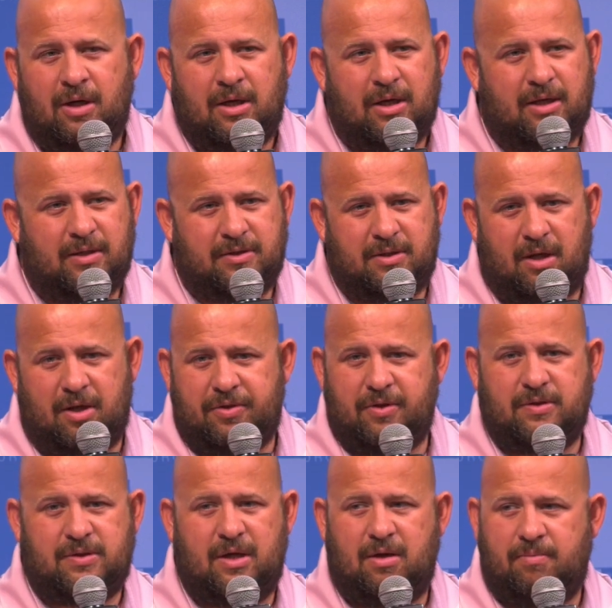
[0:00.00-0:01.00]
because
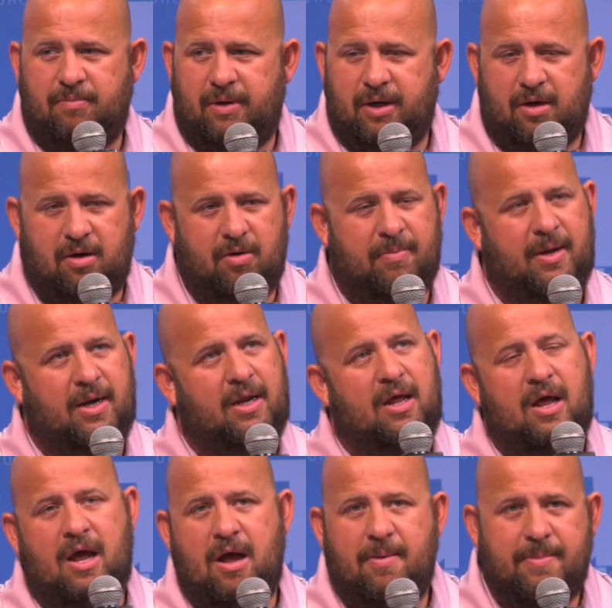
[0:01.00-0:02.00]
nothing's getting better no matter
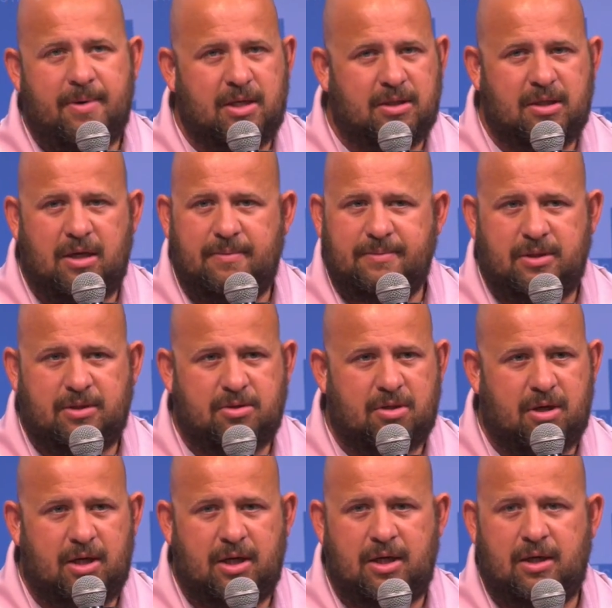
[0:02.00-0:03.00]
how many times I
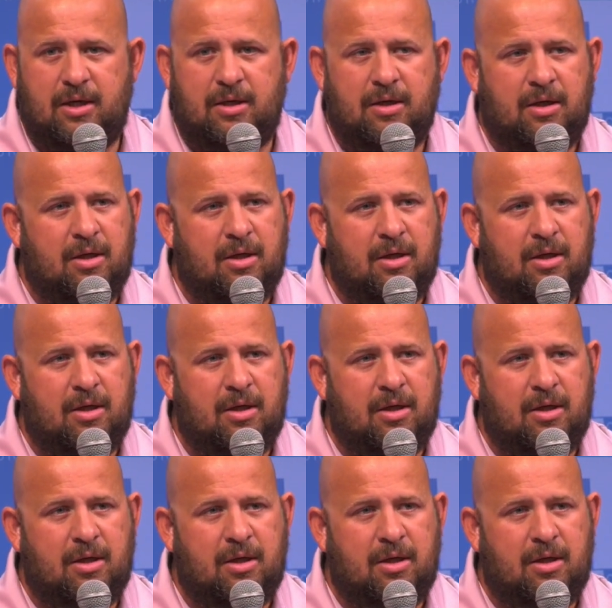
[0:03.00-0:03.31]
try.